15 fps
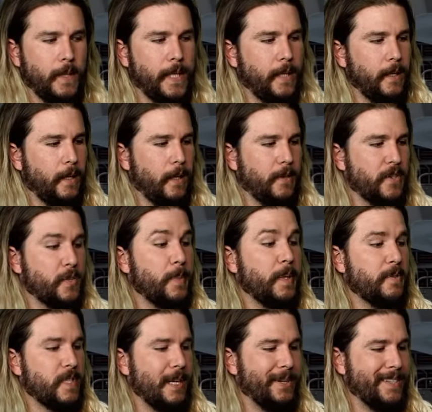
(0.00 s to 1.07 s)
Uh, the speed of
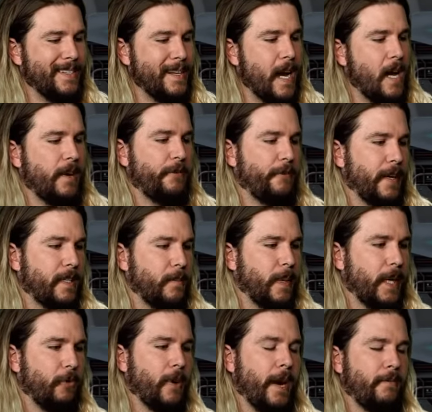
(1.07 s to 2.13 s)
sound is not affected by
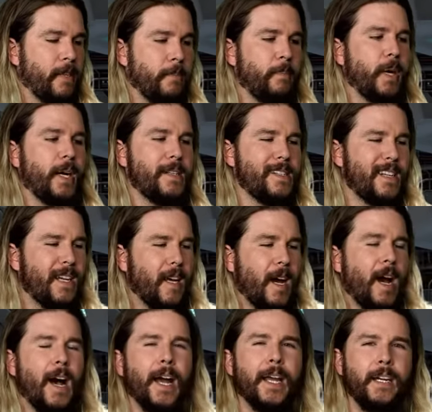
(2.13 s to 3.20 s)
gravity, but
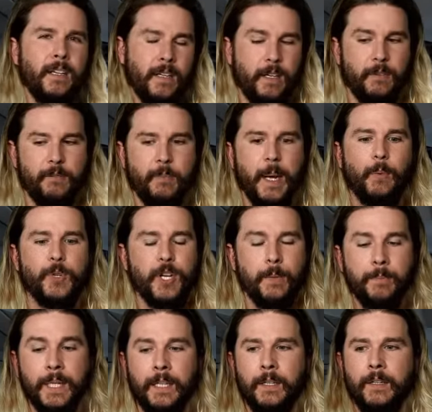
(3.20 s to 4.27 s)
kind of, by which I
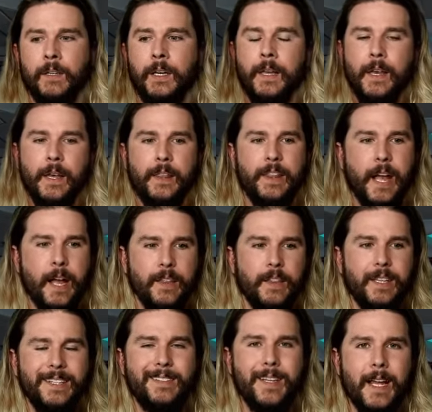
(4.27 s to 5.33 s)
mean that the
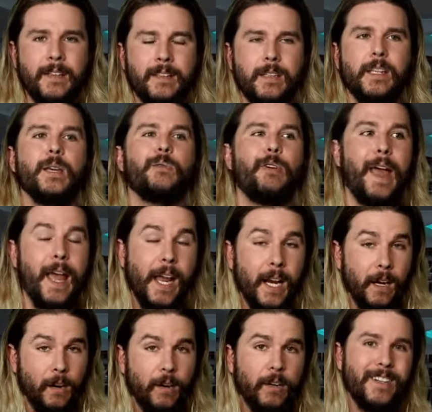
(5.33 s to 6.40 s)
density of
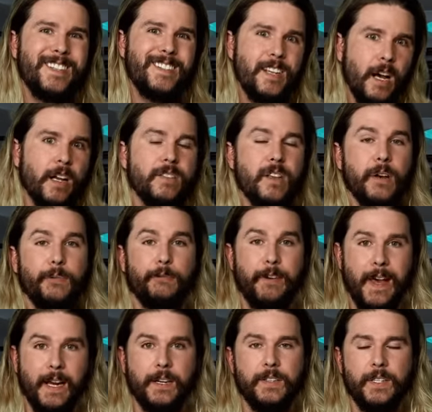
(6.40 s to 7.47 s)
air does
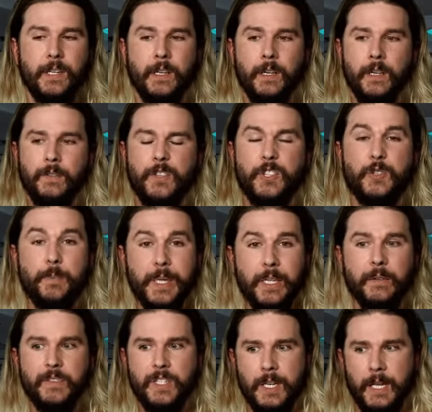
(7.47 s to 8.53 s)
affect the speed
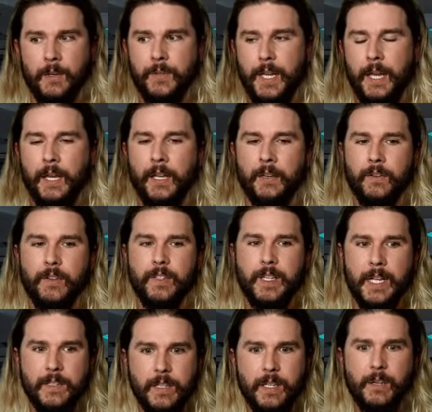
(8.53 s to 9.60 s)
of sound, and the
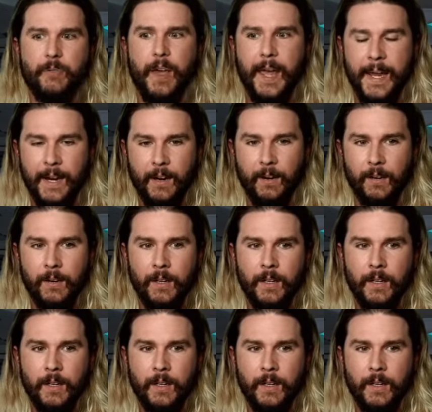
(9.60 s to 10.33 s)
density of air